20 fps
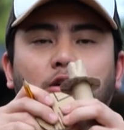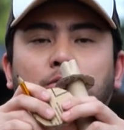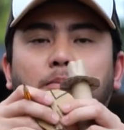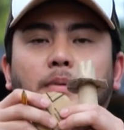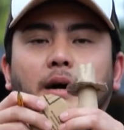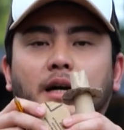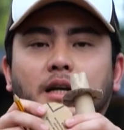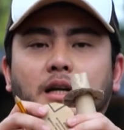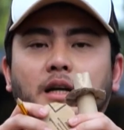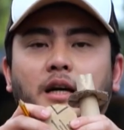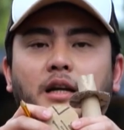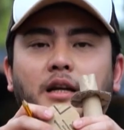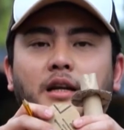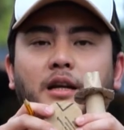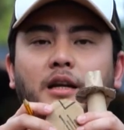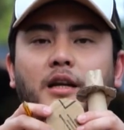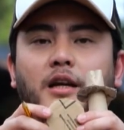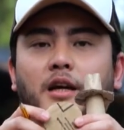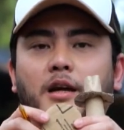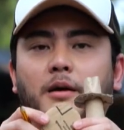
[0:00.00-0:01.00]
Then I
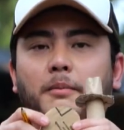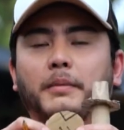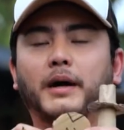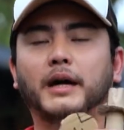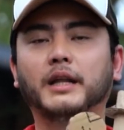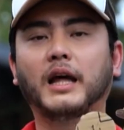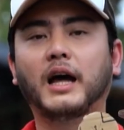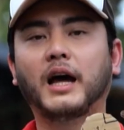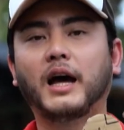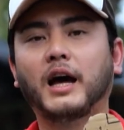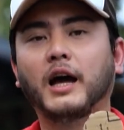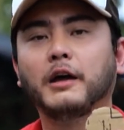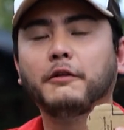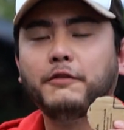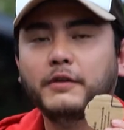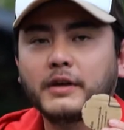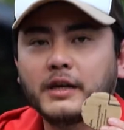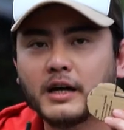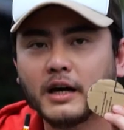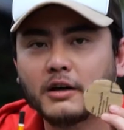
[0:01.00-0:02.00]
lubangkan. But I
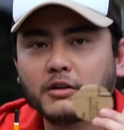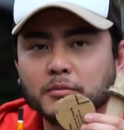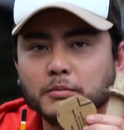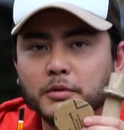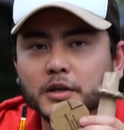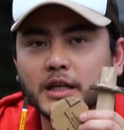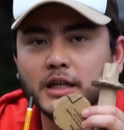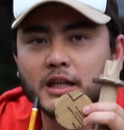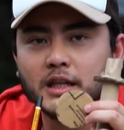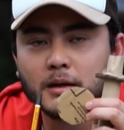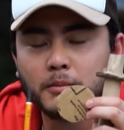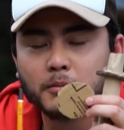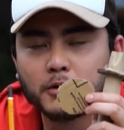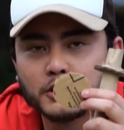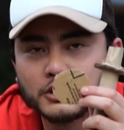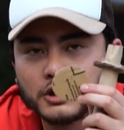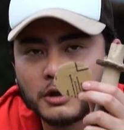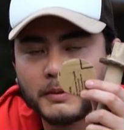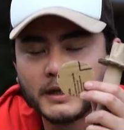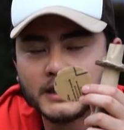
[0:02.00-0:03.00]
figure out so kita
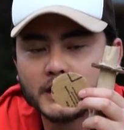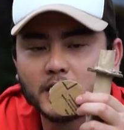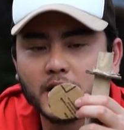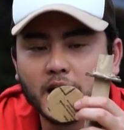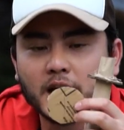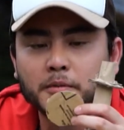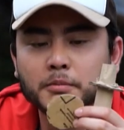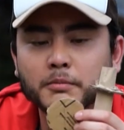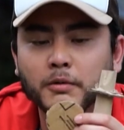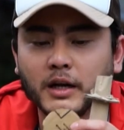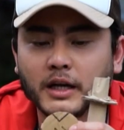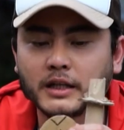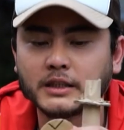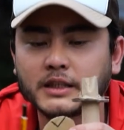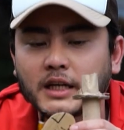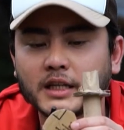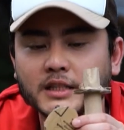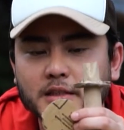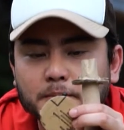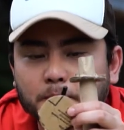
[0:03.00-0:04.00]
mau coba cara lain boleh.
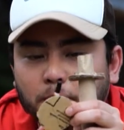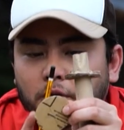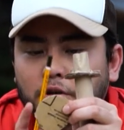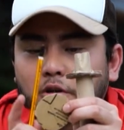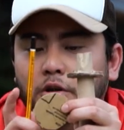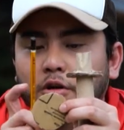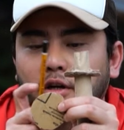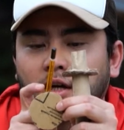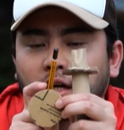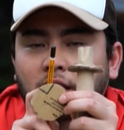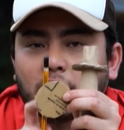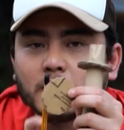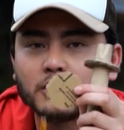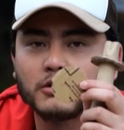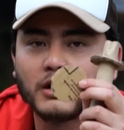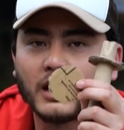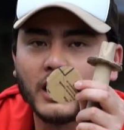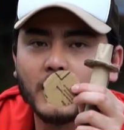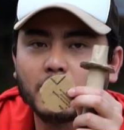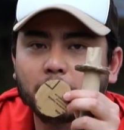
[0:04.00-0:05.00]
Just potongkan
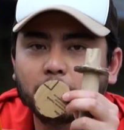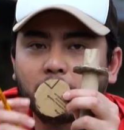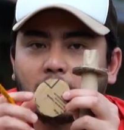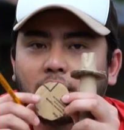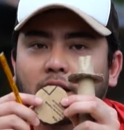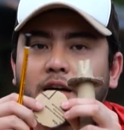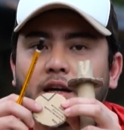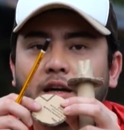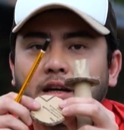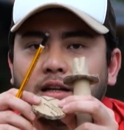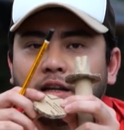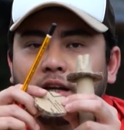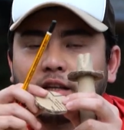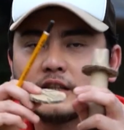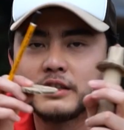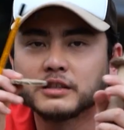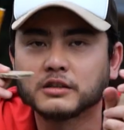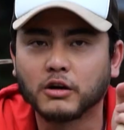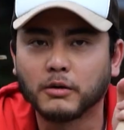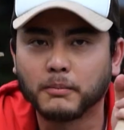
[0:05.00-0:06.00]
itu half. Then
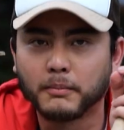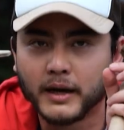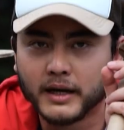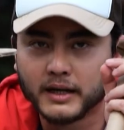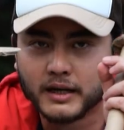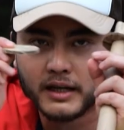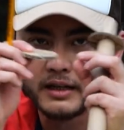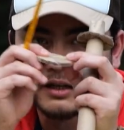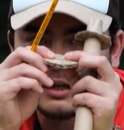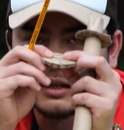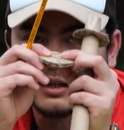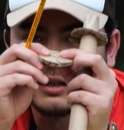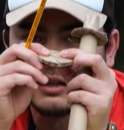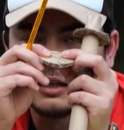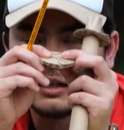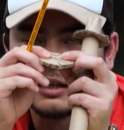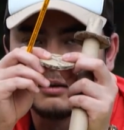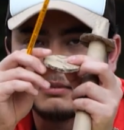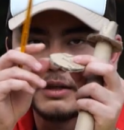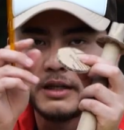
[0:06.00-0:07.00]
just combine like that
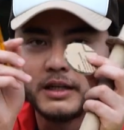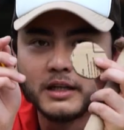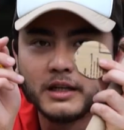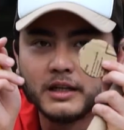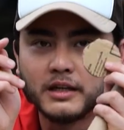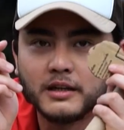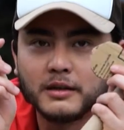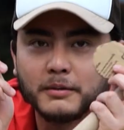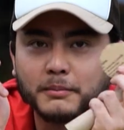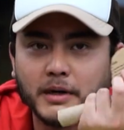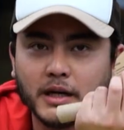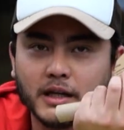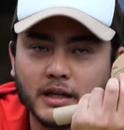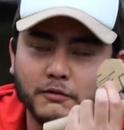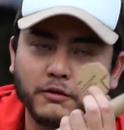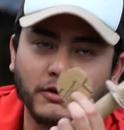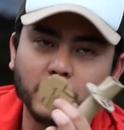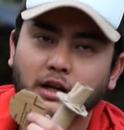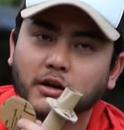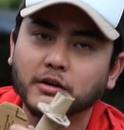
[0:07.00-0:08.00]
in the middle. But
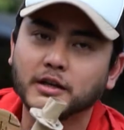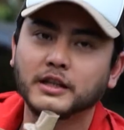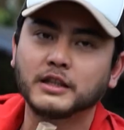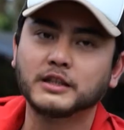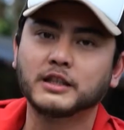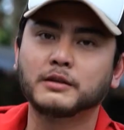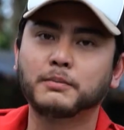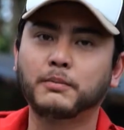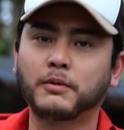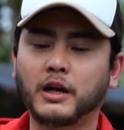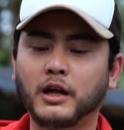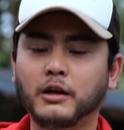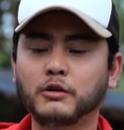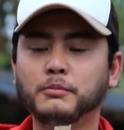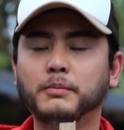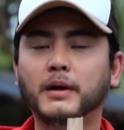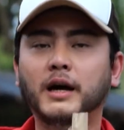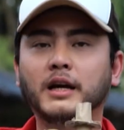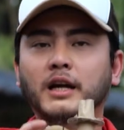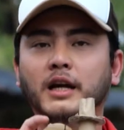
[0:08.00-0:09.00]
for now kita just pola
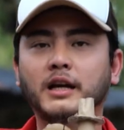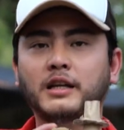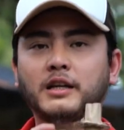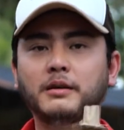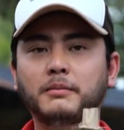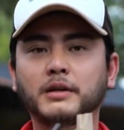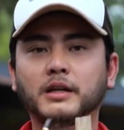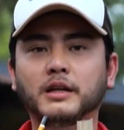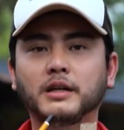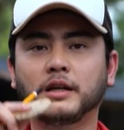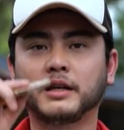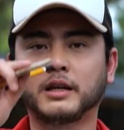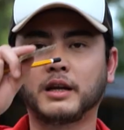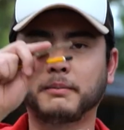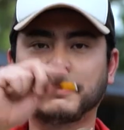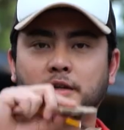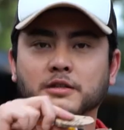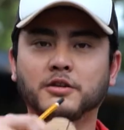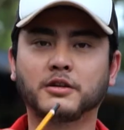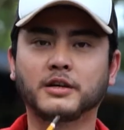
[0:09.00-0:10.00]
lubang lah in the middle dan kita
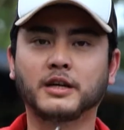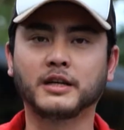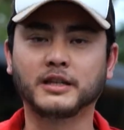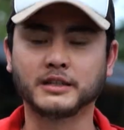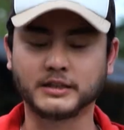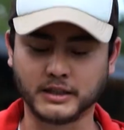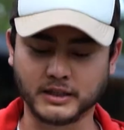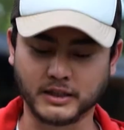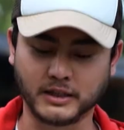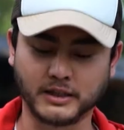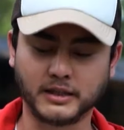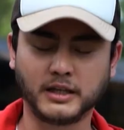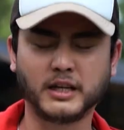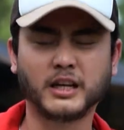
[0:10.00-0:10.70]
masukkan aja.